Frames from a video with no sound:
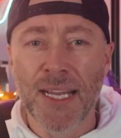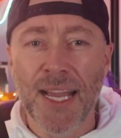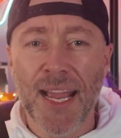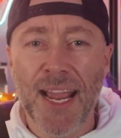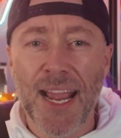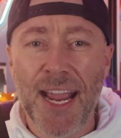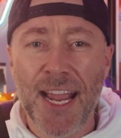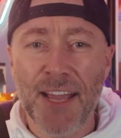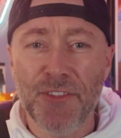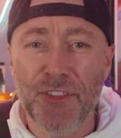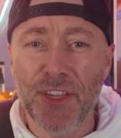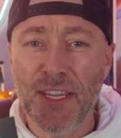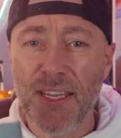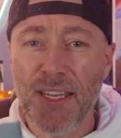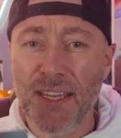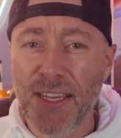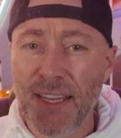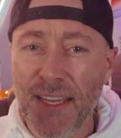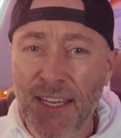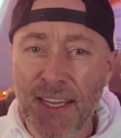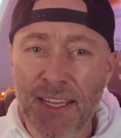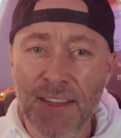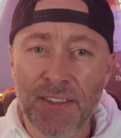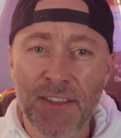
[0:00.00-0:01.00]
At the
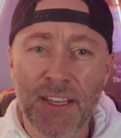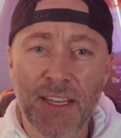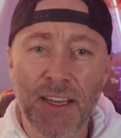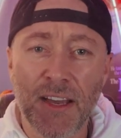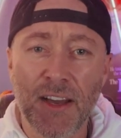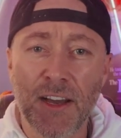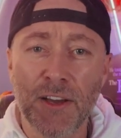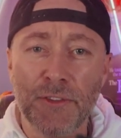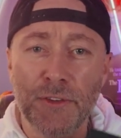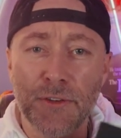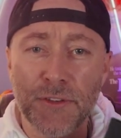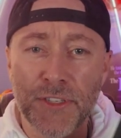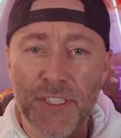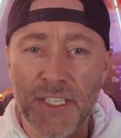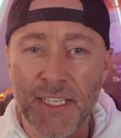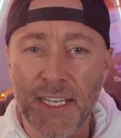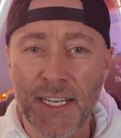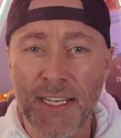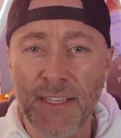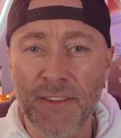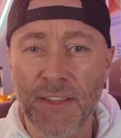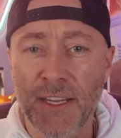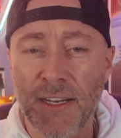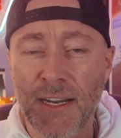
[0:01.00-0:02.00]
end, the other
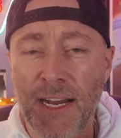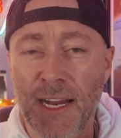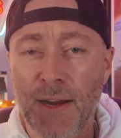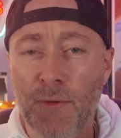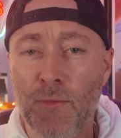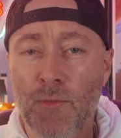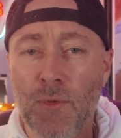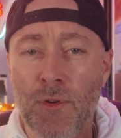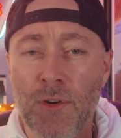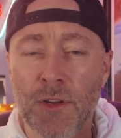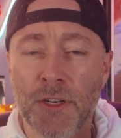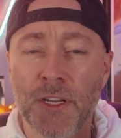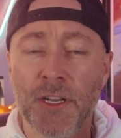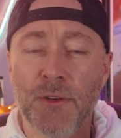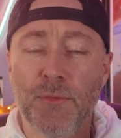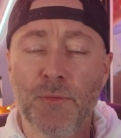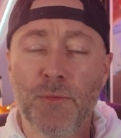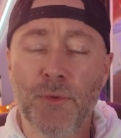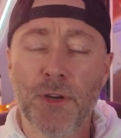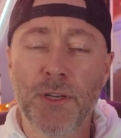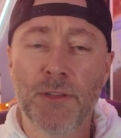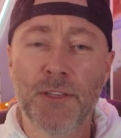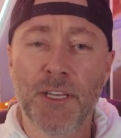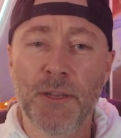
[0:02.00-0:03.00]
scene that I wanted
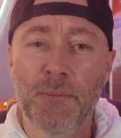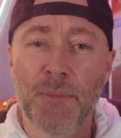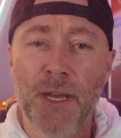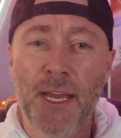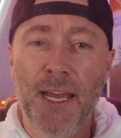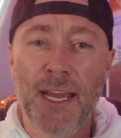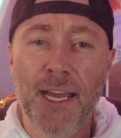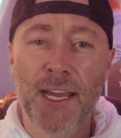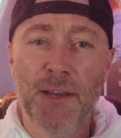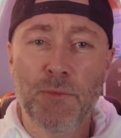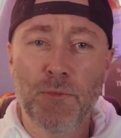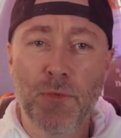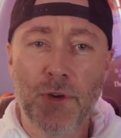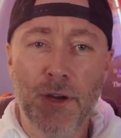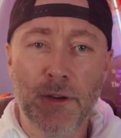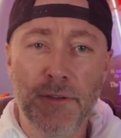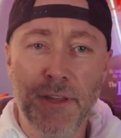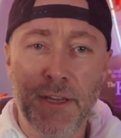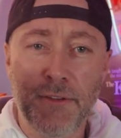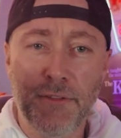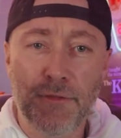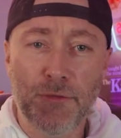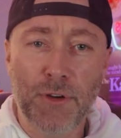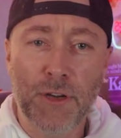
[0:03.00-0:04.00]
really bad, where
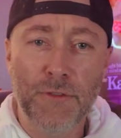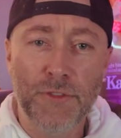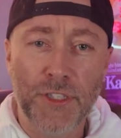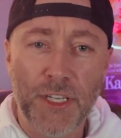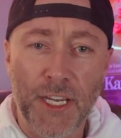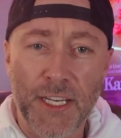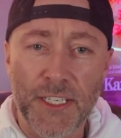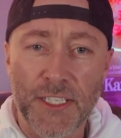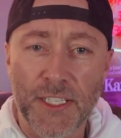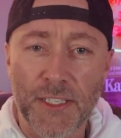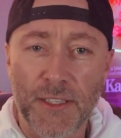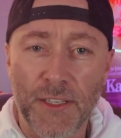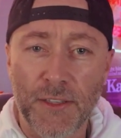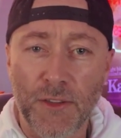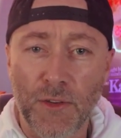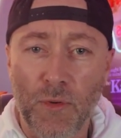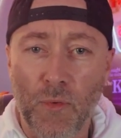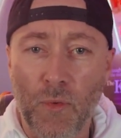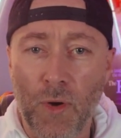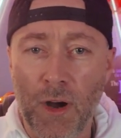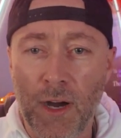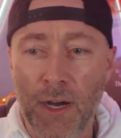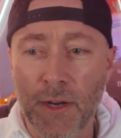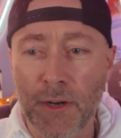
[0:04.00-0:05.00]
they throw Jason in the
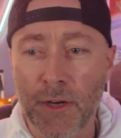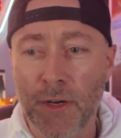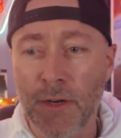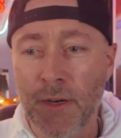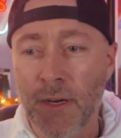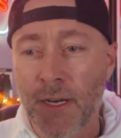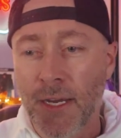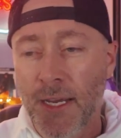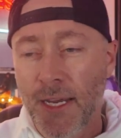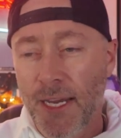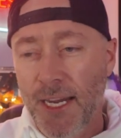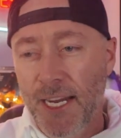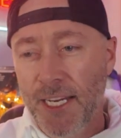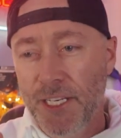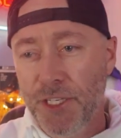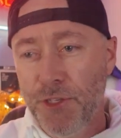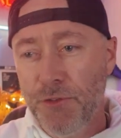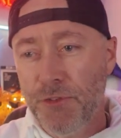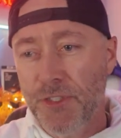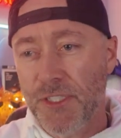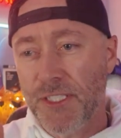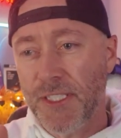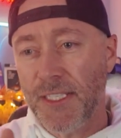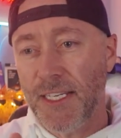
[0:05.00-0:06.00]
water and
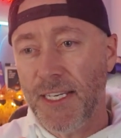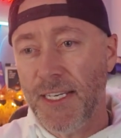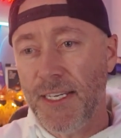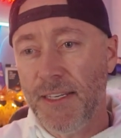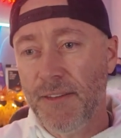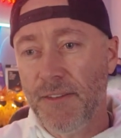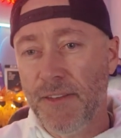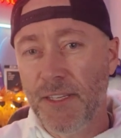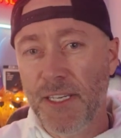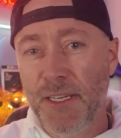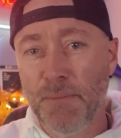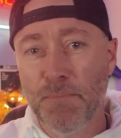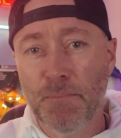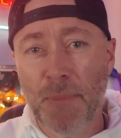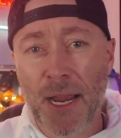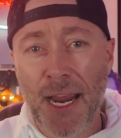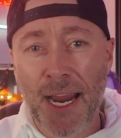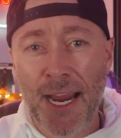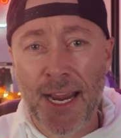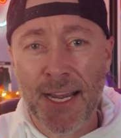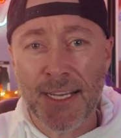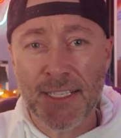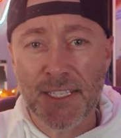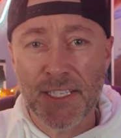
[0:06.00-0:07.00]
you see the
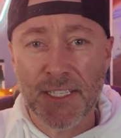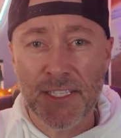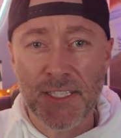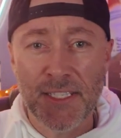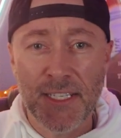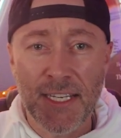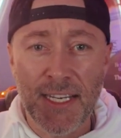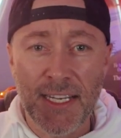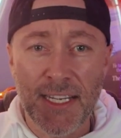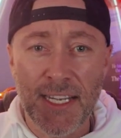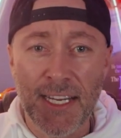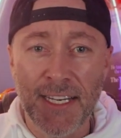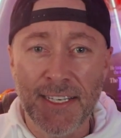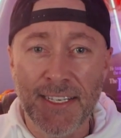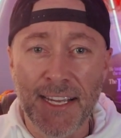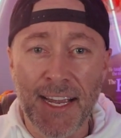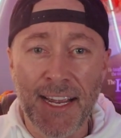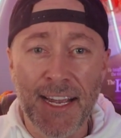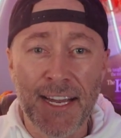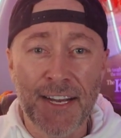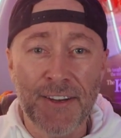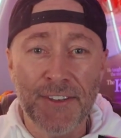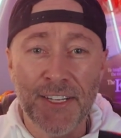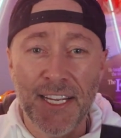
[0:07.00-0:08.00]
mask sinking
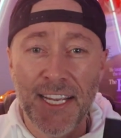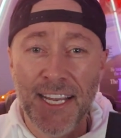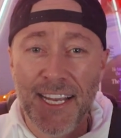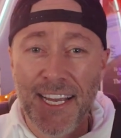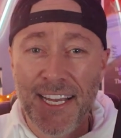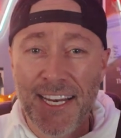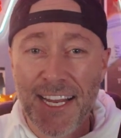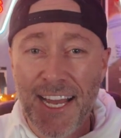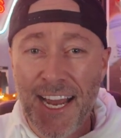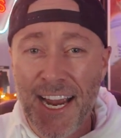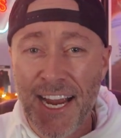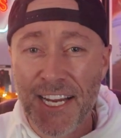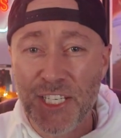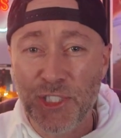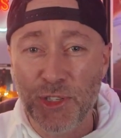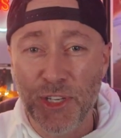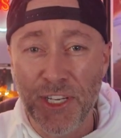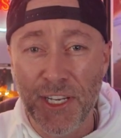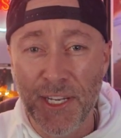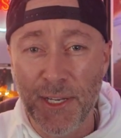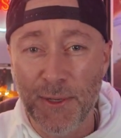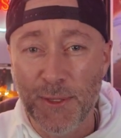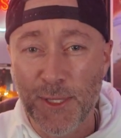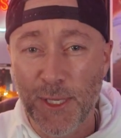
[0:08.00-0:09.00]
down, it actually
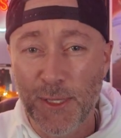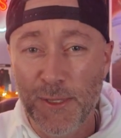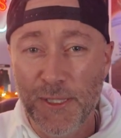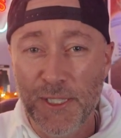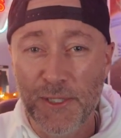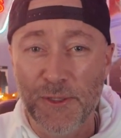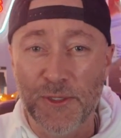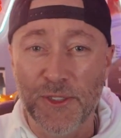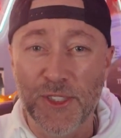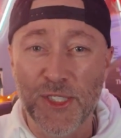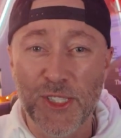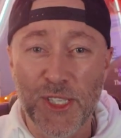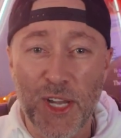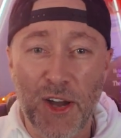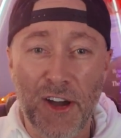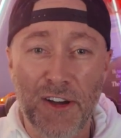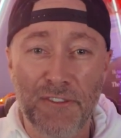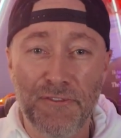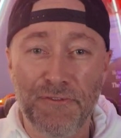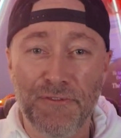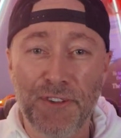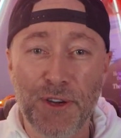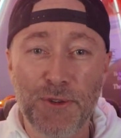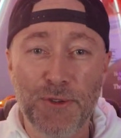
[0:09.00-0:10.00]
goes a little
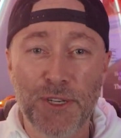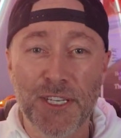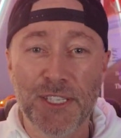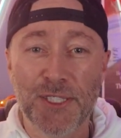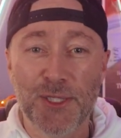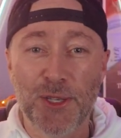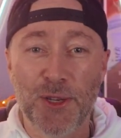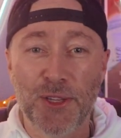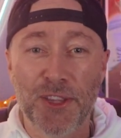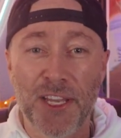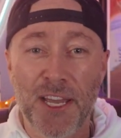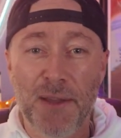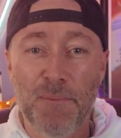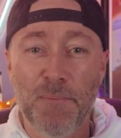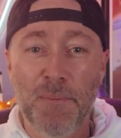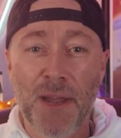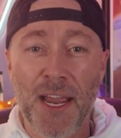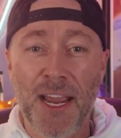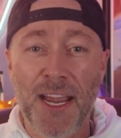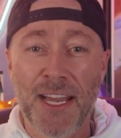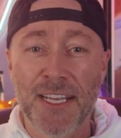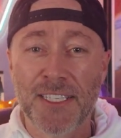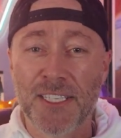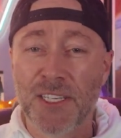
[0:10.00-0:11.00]
soft focus on that
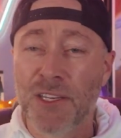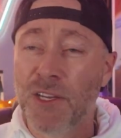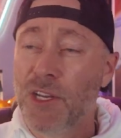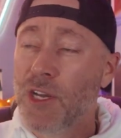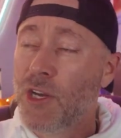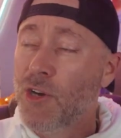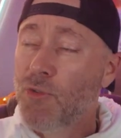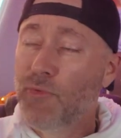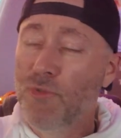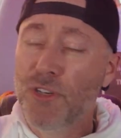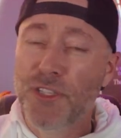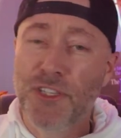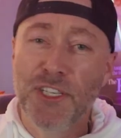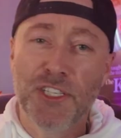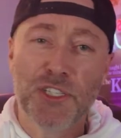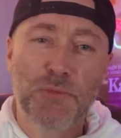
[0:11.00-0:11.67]
mask with this